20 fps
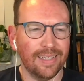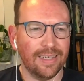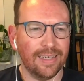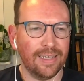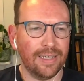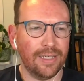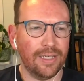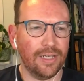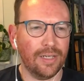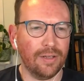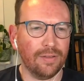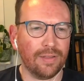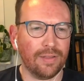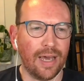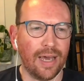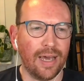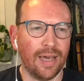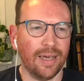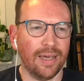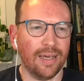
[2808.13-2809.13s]

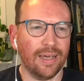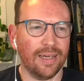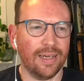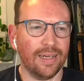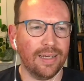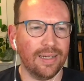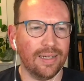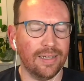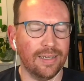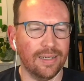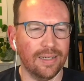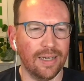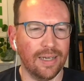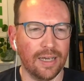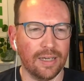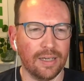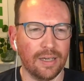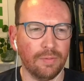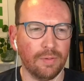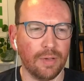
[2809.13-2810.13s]
that,
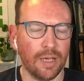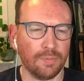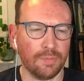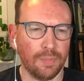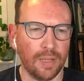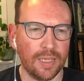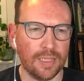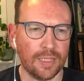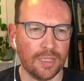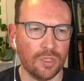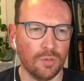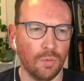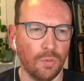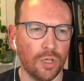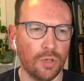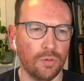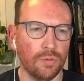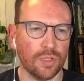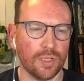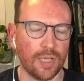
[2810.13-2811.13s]
I guess, plays into
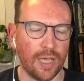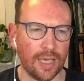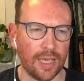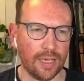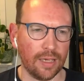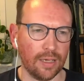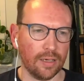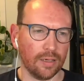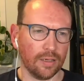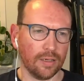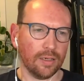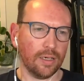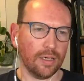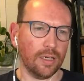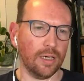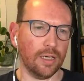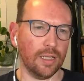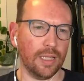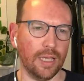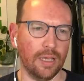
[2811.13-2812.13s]
what you were saying
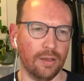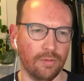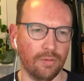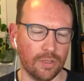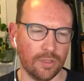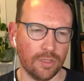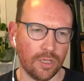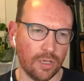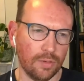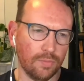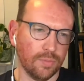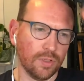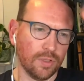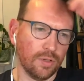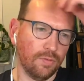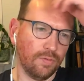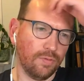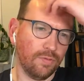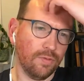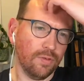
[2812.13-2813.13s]
earlier in terms
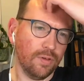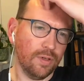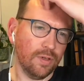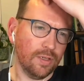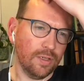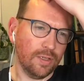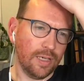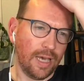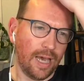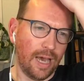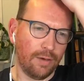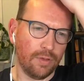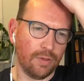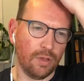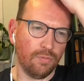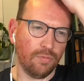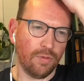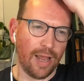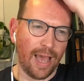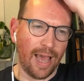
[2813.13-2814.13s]
of how
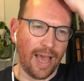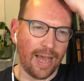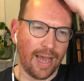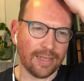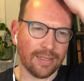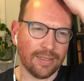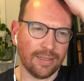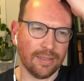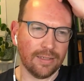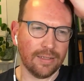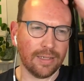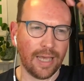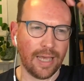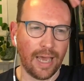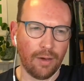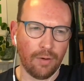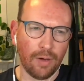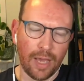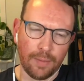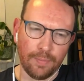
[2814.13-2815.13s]
you react and
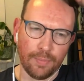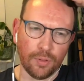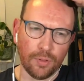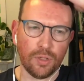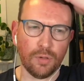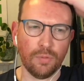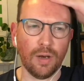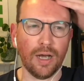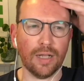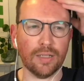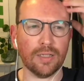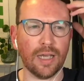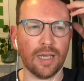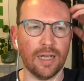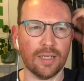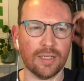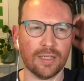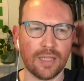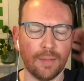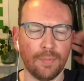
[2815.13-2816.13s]
how able you are to
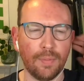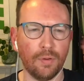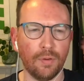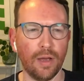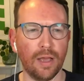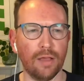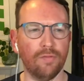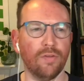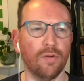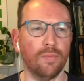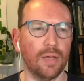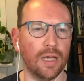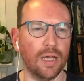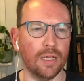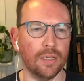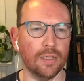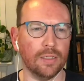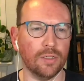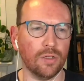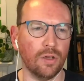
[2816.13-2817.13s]
kind of step away from it
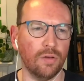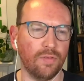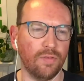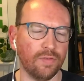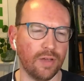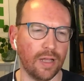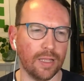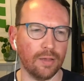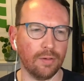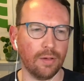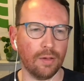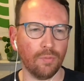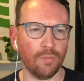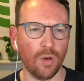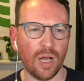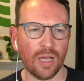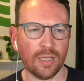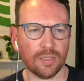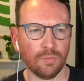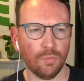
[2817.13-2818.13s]
and sort of evaluate
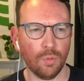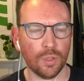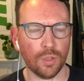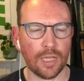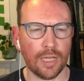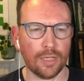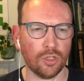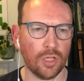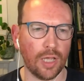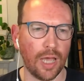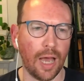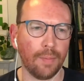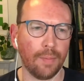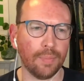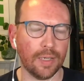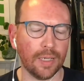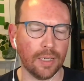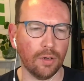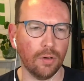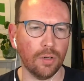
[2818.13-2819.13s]
what's actually
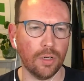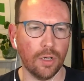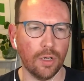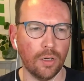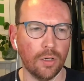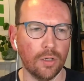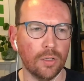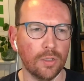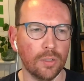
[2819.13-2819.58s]
happening or not.